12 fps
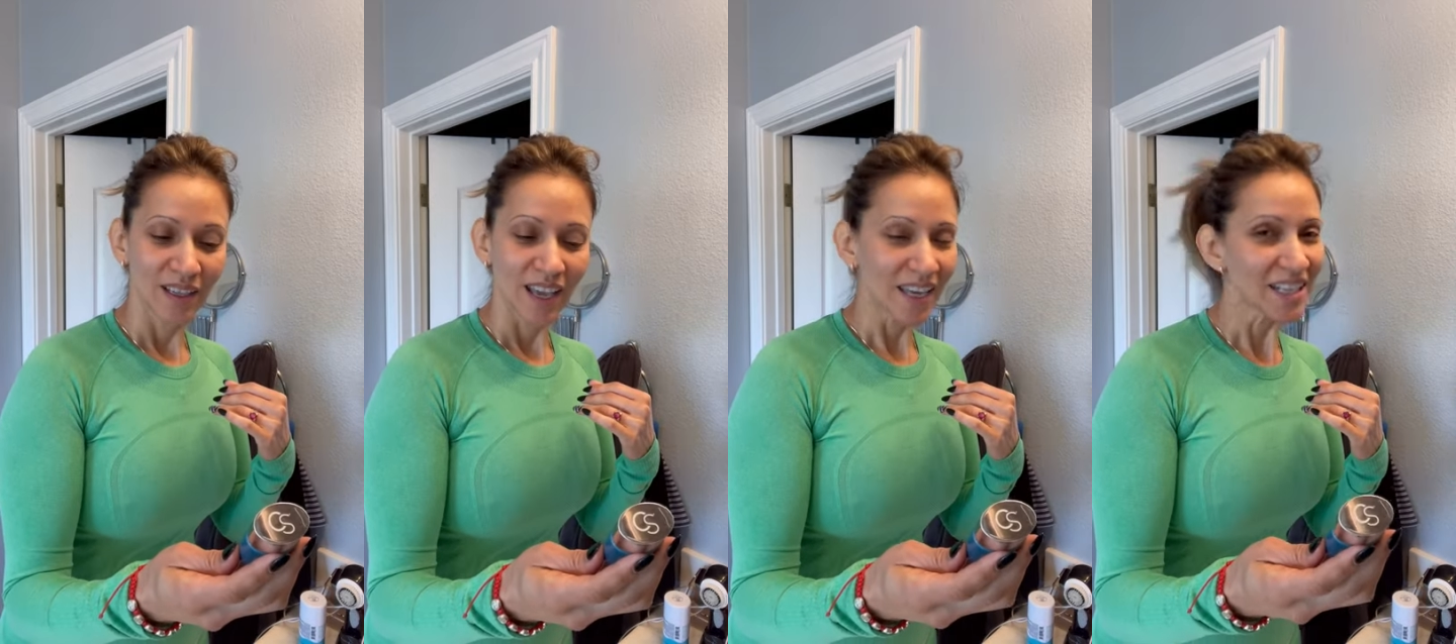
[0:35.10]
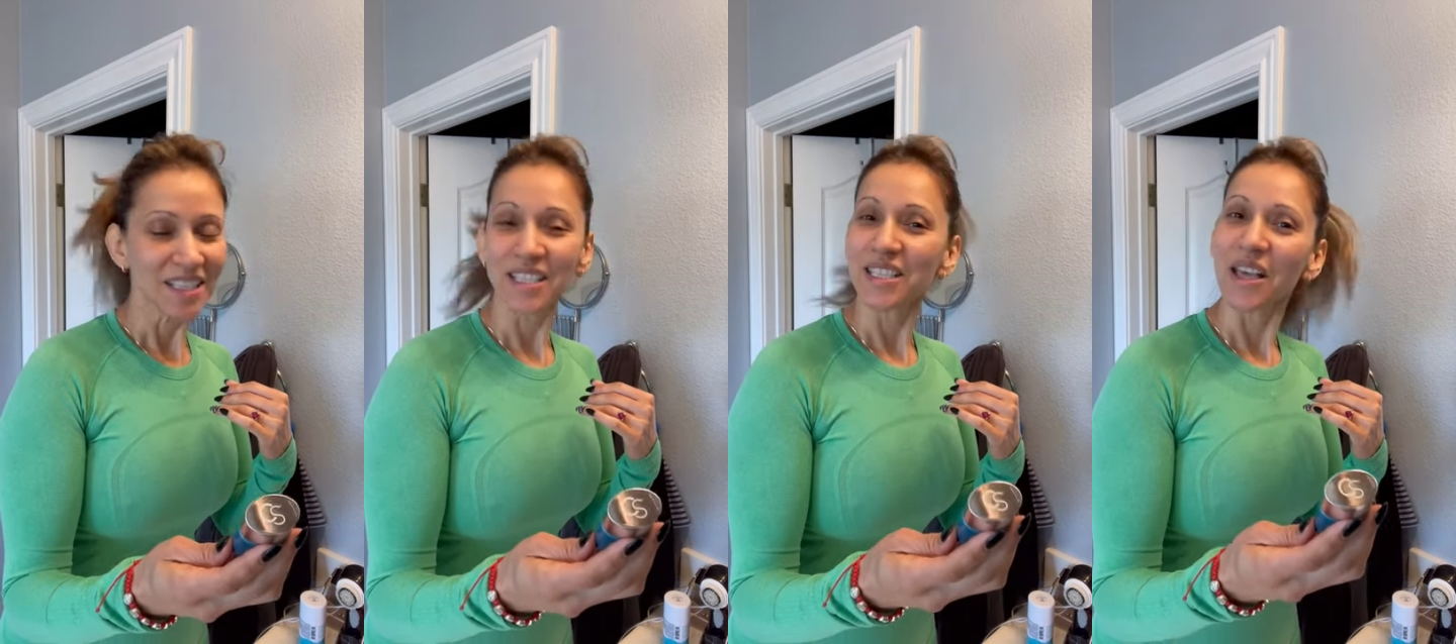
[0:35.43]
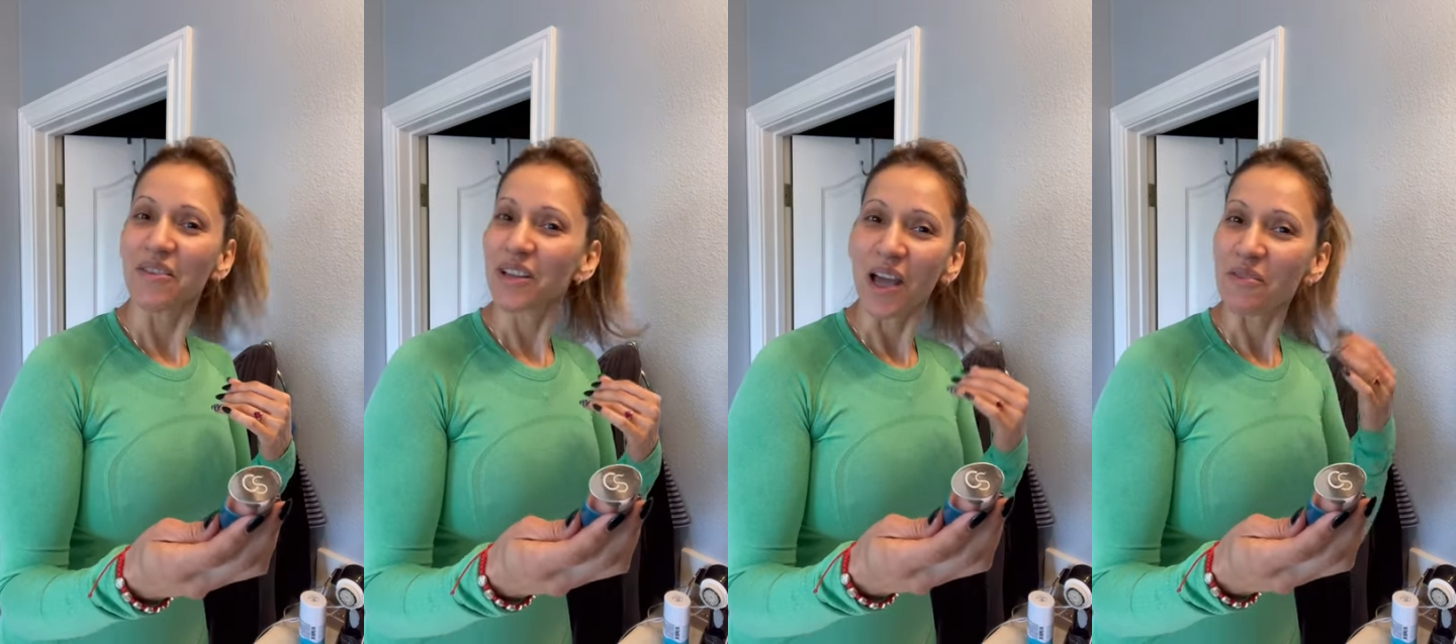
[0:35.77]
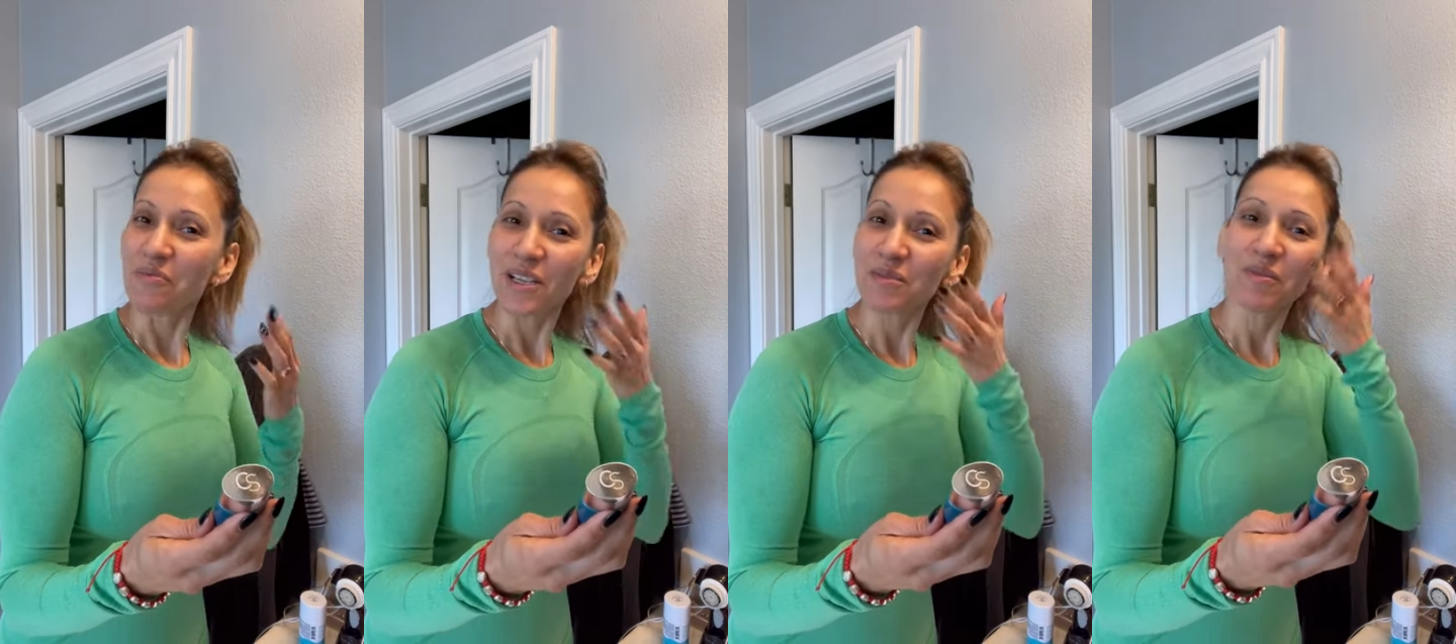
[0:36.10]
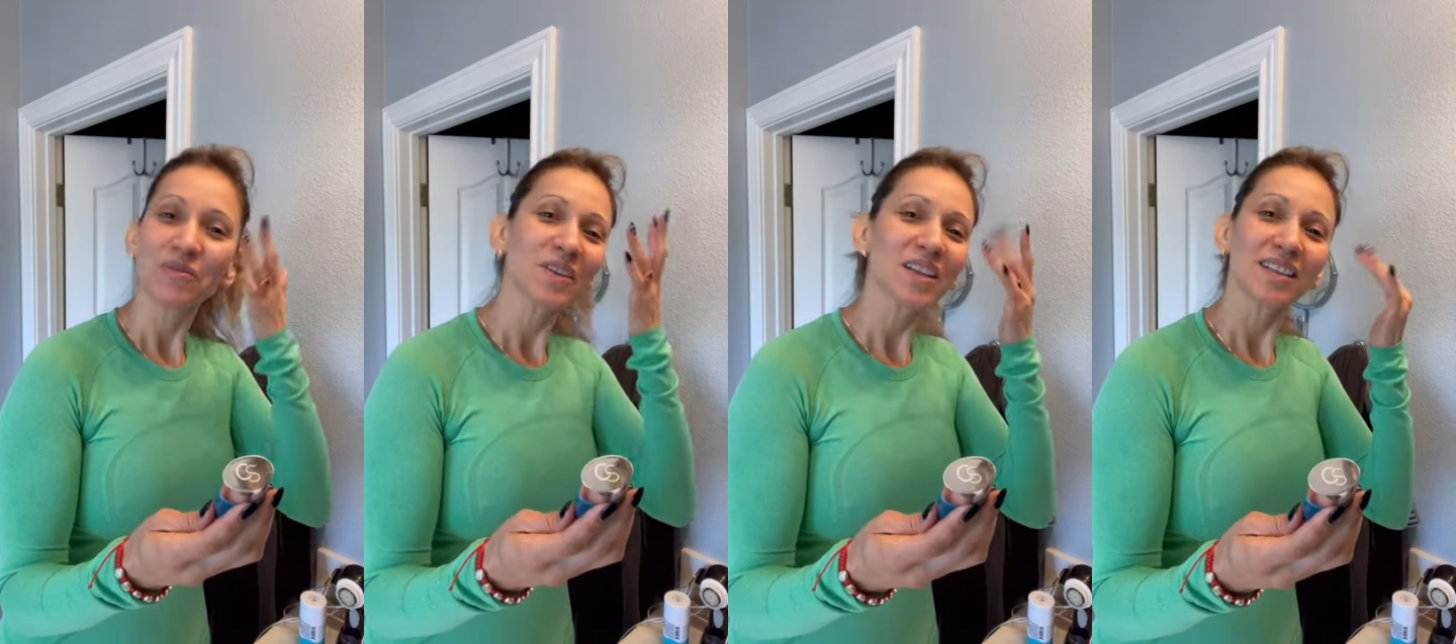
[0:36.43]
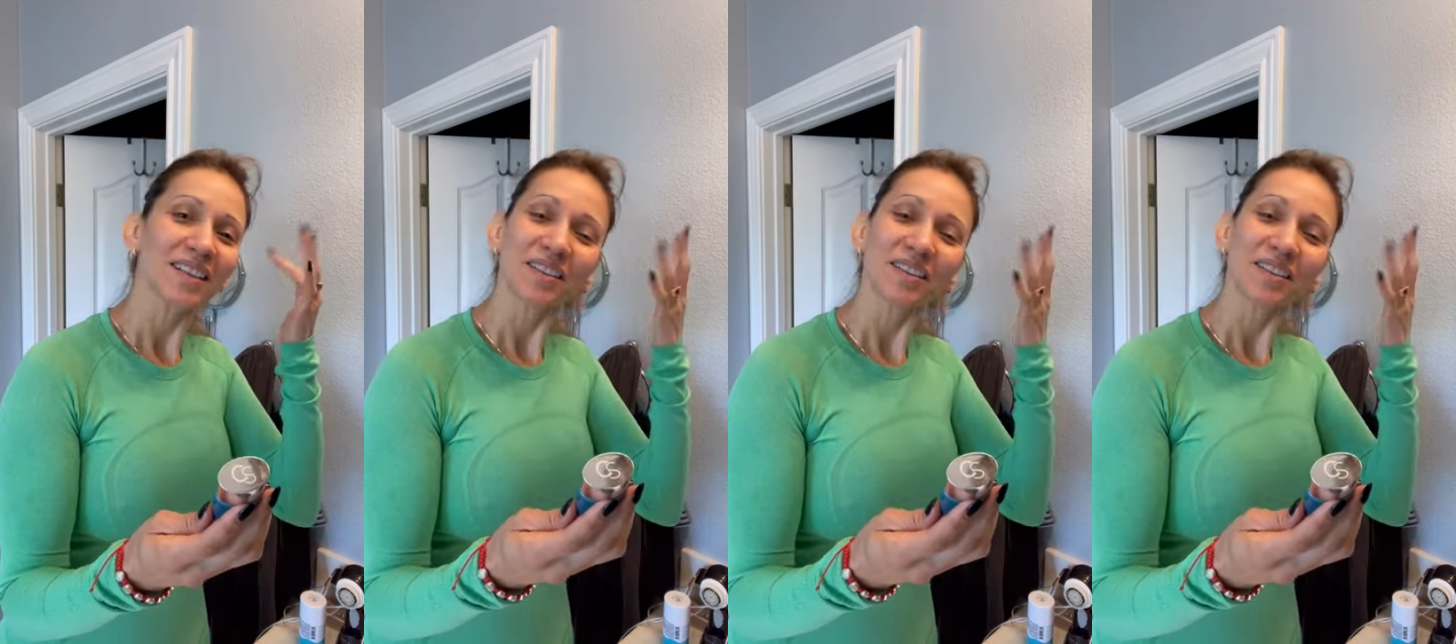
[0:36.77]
And I just love it, how it makes me feel.